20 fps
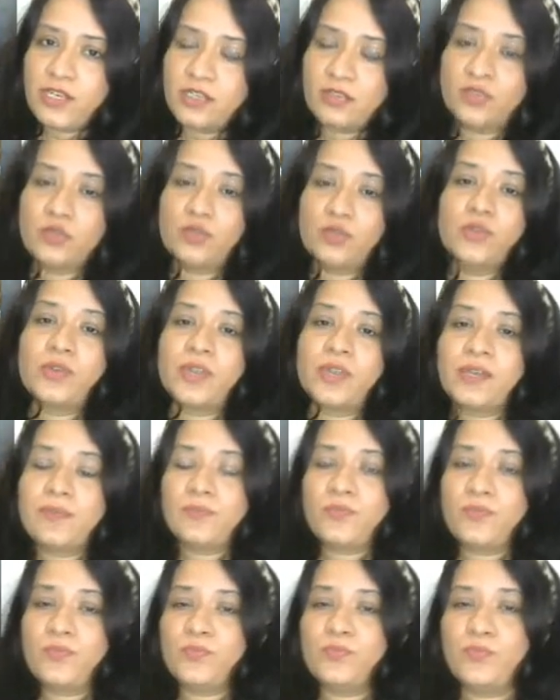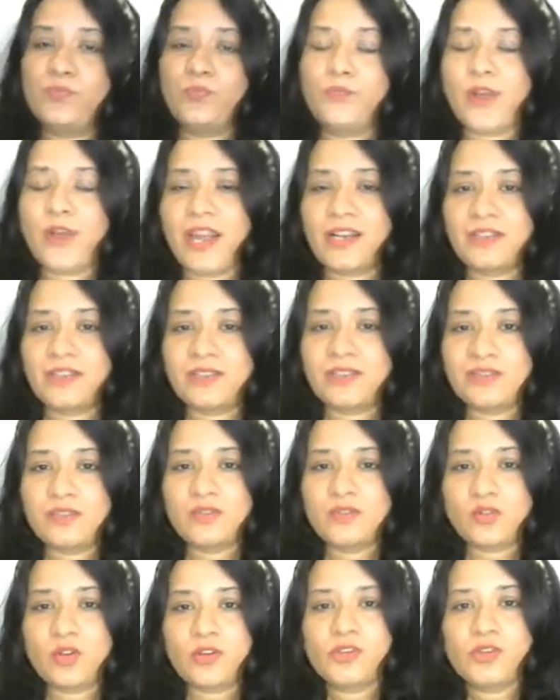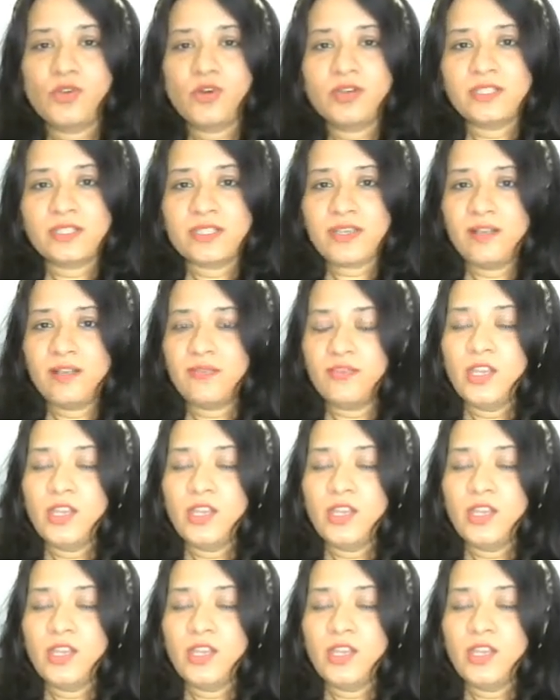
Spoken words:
So you can practice this on yourself.